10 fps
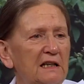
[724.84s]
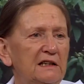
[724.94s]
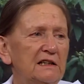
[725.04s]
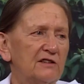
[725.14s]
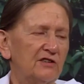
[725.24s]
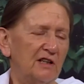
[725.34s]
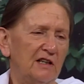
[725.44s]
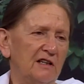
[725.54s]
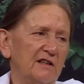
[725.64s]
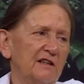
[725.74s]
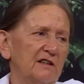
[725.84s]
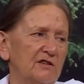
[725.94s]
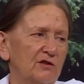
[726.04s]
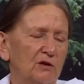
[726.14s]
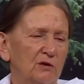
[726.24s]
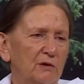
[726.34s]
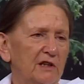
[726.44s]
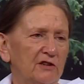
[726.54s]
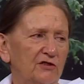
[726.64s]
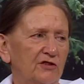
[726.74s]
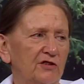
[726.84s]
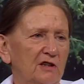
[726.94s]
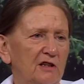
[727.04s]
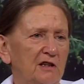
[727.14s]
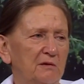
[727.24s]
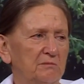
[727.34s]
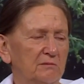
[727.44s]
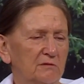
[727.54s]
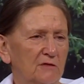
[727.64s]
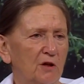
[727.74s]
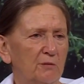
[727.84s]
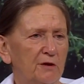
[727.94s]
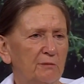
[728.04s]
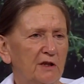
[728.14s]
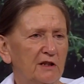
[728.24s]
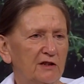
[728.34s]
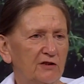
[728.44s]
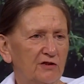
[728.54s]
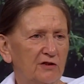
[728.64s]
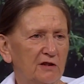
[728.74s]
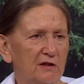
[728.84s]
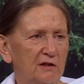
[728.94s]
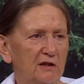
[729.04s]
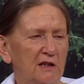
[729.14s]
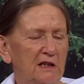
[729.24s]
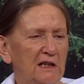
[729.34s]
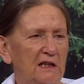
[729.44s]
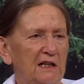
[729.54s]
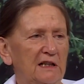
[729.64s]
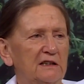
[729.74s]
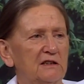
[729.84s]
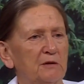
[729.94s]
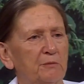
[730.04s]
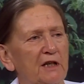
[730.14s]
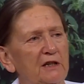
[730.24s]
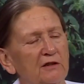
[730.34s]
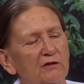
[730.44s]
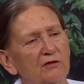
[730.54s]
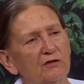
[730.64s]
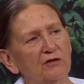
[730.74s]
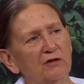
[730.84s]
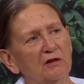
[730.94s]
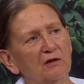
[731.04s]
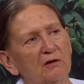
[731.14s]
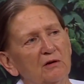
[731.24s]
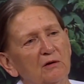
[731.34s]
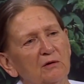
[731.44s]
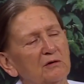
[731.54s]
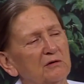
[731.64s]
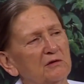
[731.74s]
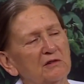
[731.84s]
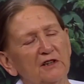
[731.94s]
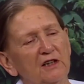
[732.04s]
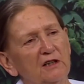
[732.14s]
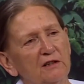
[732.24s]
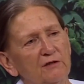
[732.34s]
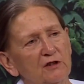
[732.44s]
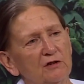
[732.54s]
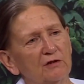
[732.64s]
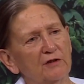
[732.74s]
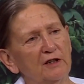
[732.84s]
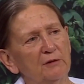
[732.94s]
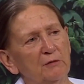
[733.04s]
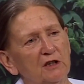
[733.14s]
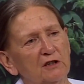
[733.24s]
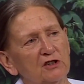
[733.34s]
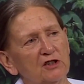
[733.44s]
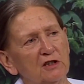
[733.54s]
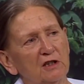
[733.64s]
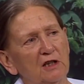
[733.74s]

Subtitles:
Yes, there's always compromise, and it depends on the individual very much.